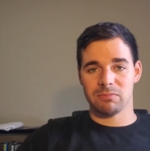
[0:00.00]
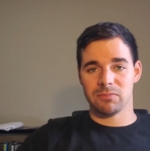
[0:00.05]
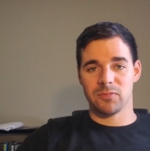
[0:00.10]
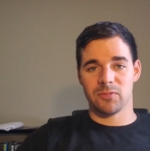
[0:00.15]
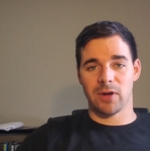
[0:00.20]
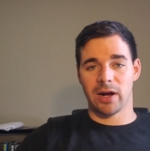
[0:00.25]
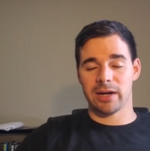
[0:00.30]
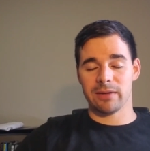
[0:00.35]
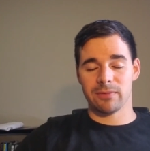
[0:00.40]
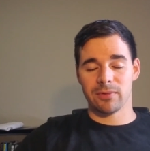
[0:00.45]

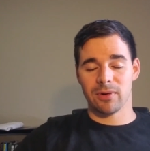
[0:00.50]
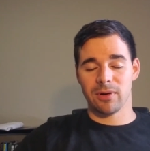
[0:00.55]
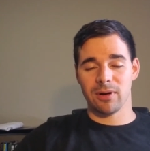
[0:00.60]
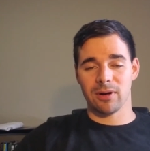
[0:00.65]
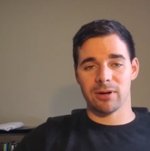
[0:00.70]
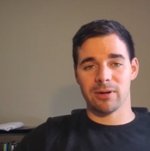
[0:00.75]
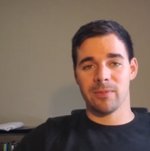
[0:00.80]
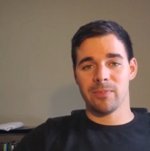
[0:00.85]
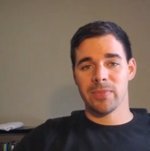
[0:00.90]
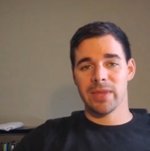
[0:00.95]
fine for
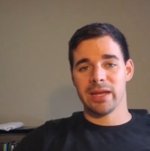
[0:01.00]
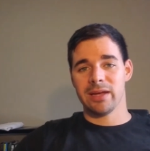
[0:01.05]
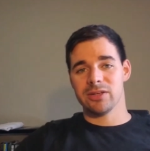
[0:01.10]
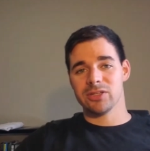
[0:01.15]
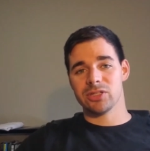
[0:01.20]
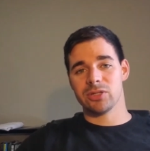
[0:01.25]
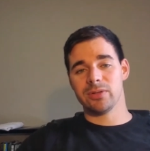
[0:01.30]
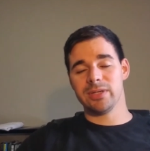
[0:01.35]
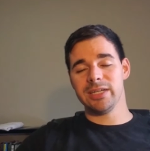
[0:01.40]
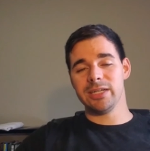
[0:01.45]
her.
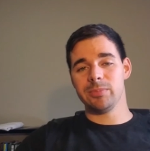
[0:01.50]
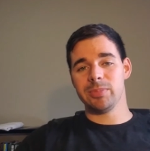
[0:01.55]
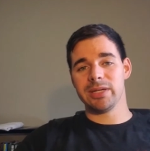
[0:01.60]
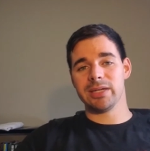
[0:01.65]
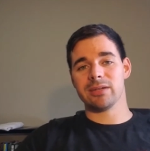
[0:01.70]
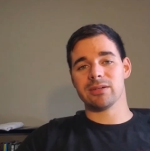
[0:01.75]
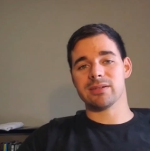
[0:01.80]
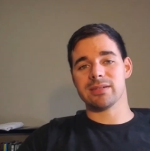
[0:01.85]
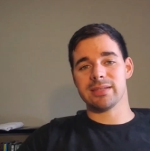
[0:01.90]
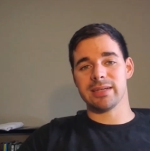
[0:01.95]
So you need to be
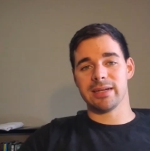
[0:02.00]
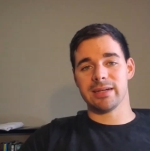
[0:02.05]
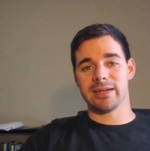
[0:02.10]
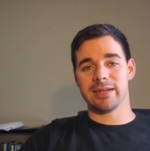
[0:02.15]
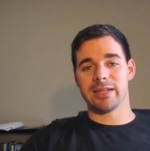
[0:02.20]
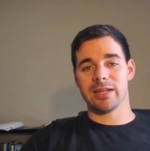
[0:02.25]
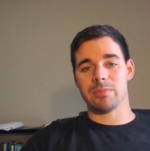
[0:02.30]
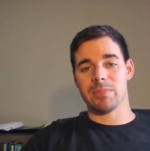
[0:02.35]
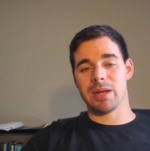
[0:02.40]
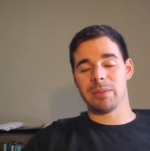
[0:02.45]

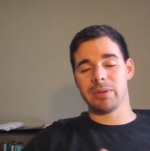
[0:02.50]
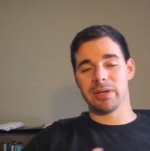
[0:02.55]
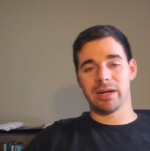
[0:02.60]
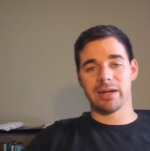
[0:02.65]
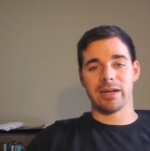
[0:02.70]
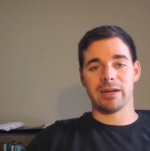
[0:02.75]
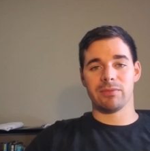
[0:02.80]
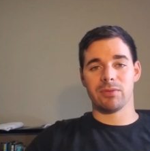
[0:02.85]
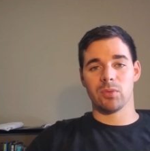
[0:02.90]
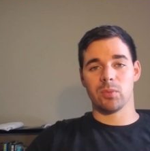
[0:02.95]
understanding that maybe
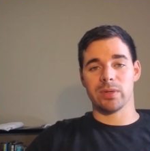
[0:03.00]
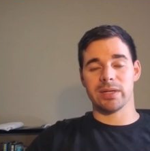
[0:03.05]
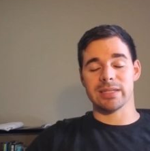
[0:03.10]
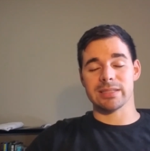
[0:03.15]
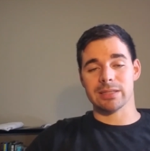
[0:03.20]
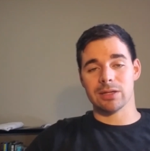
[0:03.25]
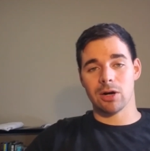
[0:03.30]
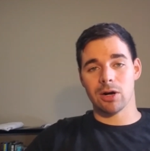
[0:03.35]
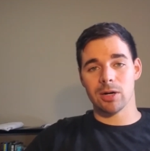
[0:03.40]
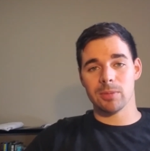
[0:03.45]
not everyone is
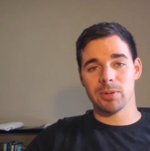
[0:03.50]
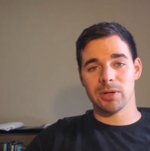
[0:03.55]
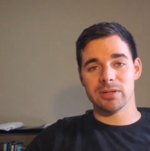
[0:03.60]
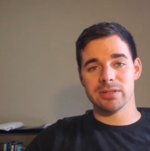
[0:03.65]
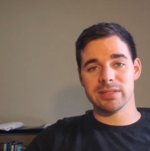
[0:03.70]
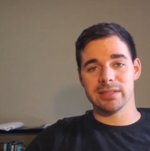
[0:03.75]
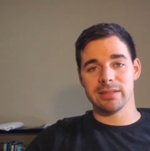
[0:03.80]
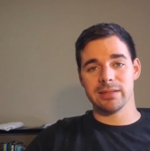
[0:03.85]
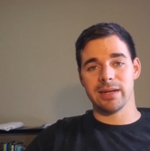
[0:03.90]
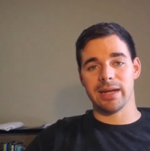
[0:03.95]
a car
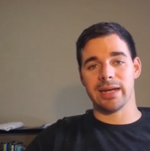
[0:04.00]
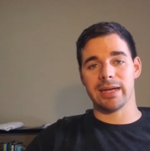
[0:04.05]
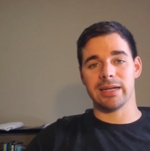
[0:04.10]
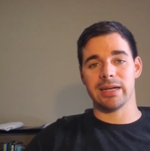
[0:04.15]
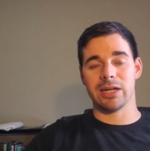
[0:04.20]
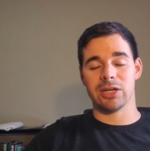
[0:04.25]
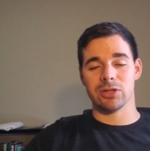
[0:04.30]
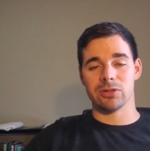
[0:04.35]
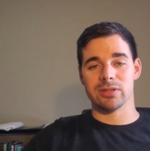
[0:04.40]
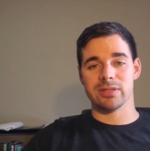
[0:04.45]
person and
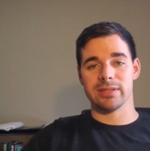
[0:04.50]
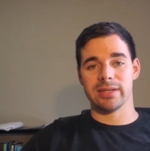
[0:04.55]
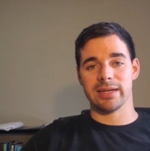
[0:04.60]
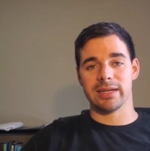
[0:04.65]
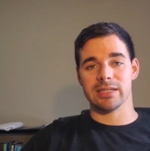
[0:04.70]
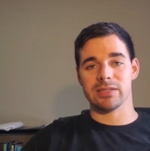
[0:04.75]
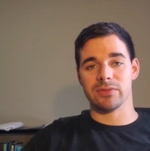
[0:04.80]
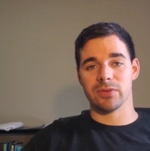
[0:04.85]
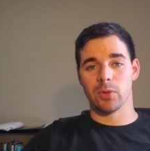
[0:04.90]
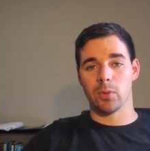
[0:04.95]

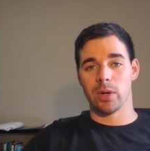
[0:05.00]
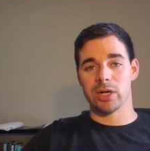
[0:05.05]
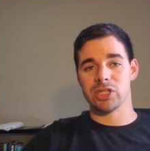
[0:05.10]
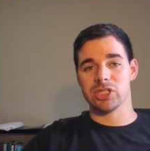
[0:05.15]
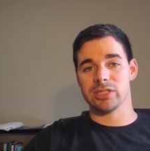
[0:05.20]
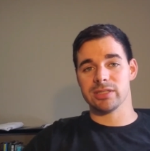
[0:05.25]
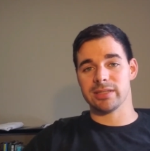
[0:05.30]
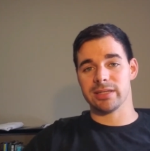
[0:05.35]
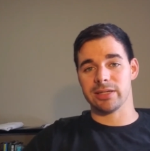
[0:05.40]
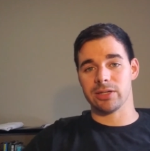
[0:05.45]
understands the
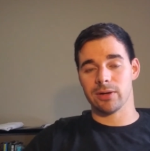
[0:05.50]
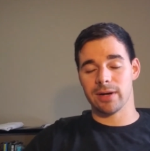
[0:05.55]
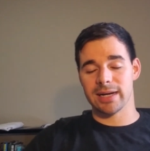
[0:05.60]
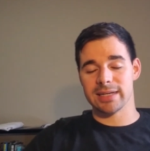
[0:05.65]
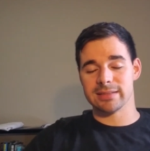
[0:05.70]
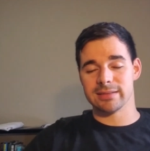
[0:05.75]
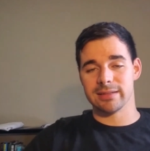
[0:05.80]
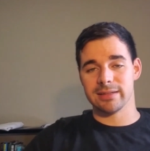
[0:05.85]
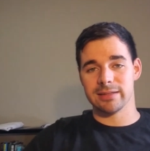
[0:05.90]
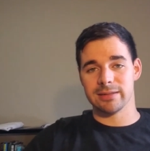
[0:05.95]
questions that you're
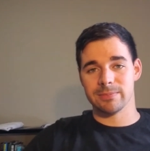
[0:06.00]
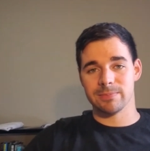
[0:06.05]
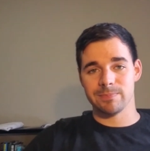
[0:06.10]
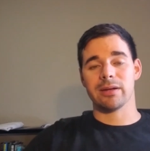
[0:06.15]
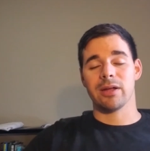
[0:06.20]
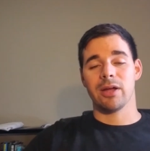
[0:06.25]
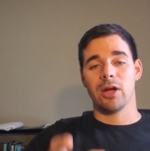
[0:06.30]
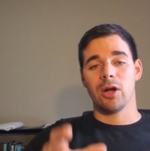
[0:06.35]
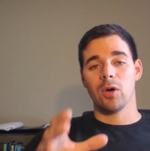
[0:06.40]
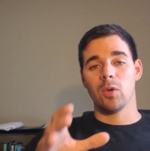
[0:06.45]
asking.
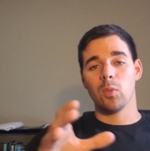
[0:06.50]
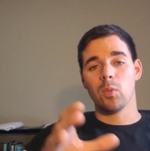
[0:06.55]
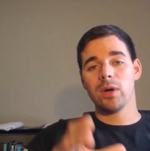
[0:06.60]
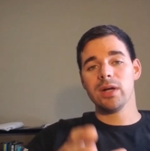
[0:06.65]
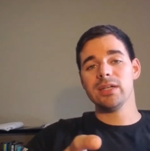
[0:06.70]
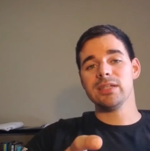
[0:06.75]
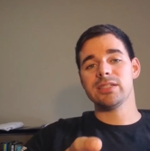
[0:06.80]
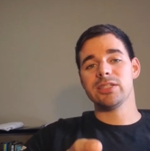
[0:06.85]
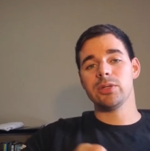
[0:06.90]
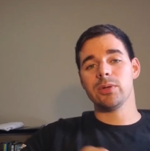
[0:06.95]

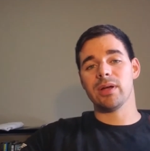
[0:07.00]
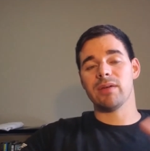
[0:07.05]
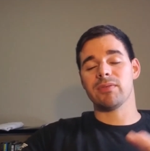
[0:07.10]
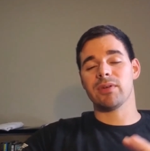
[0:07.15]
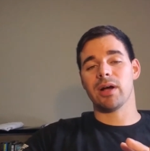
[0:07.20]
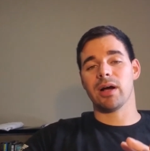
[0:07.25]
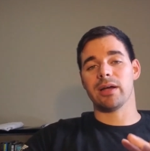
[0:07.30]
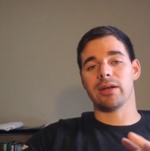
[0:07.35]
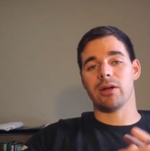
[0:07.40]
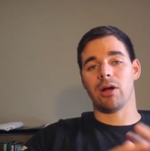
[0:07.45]
Once you have
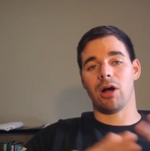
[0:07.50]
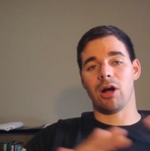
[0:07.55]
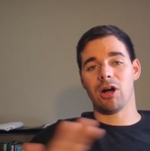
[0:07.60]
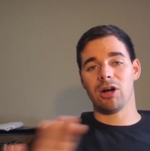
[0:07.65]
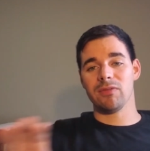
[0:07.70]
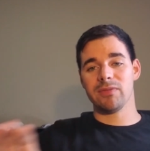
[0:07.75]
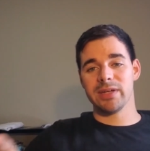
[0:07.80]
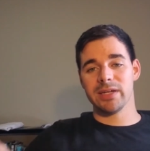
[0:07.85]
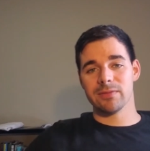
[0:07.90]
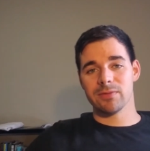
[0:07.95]
gotten all
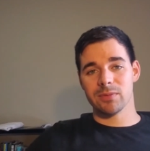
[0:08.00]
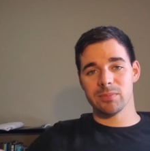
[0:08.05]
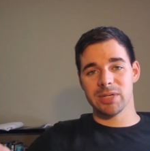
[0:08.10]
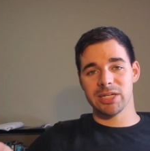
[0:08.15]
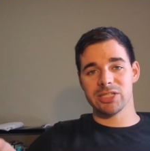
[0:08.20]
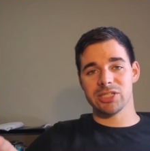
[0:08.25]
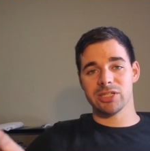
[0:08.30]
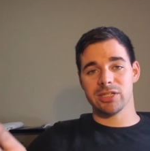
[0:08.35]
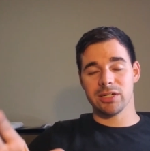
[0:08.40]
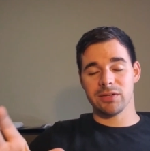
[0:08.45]
the
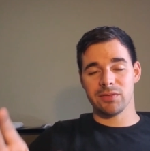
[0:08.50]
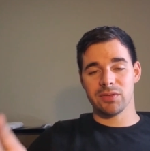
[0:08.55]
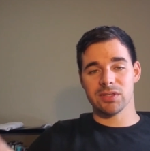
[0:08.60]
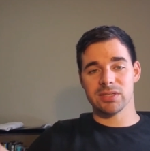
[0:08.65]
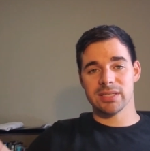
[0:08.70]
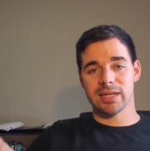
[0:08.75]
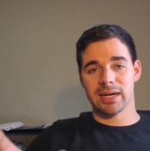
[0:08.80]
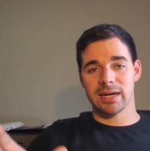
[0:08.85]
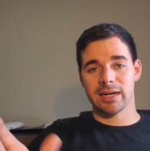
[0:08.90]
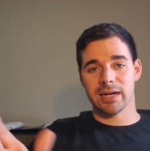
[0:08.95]
information and you
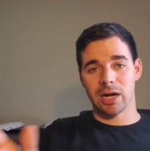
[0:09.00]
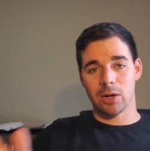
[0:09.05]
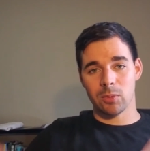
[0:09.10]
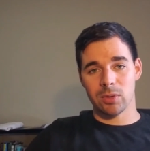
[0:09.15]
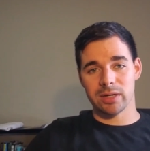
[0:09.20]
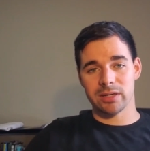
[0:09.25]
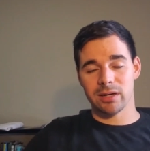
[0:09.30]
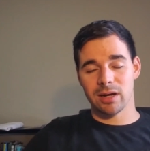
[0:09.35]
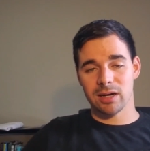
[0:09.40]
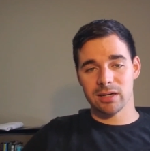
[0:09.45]
decide, I
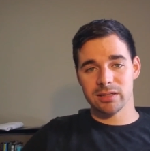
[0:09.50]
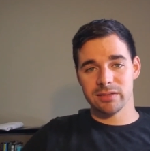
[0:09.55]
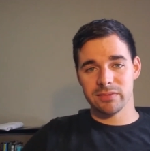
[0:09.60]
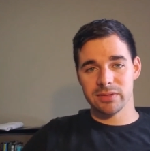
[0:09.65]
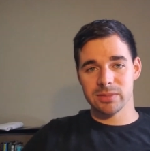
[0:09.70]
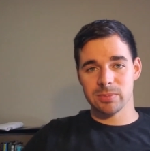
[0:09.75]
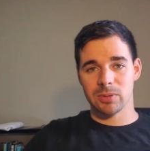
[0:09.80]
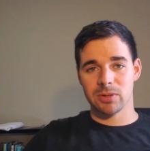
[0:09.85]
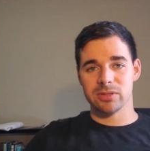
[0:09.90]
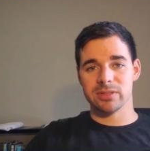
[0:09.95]
want to talk to
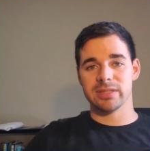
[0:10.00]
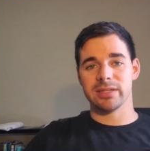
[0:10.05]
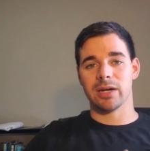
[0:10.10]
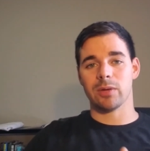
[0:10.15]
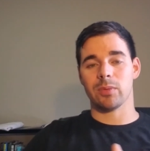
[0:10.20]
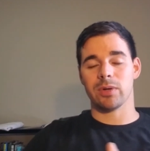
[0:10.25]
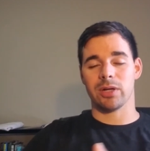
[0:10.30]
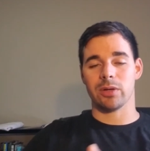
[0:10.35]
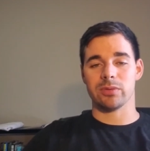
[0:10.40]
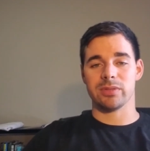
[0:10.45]
this person, I
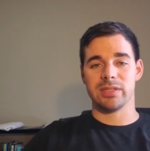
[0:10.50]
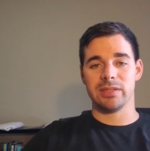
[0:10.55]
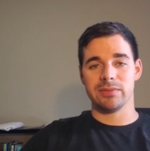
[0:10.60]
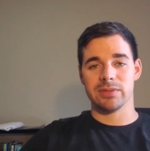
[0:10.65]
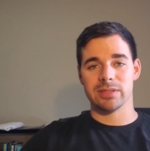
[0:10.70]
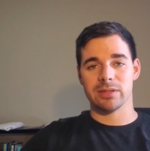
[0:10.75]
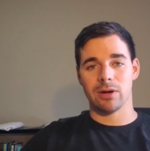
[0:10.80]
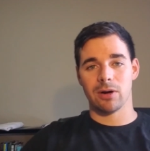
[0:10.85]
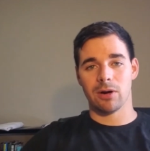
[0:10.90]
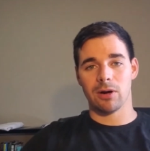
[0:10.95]
want to go see
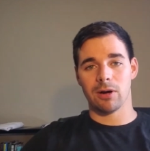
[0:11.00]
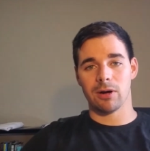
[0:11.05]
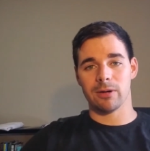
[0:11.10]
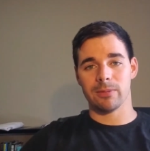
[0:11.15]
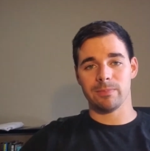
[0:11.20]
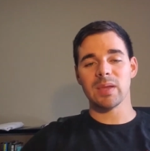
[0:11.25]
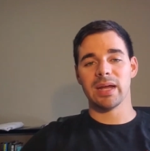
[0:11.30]
this car,